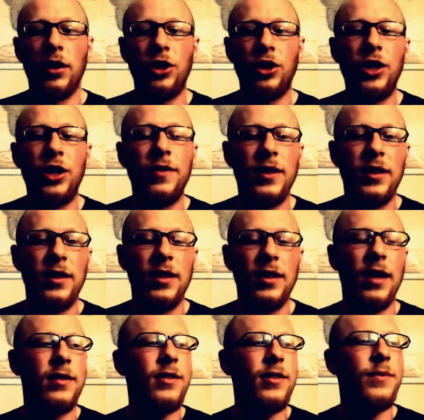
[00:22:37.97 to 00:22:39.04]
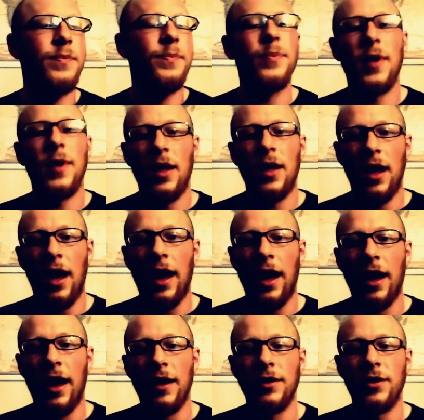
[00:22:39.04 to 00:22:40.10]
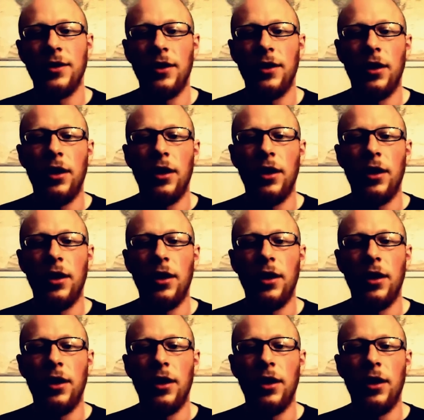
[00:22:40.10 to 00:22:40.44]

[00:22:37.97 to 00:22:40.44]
achieve success and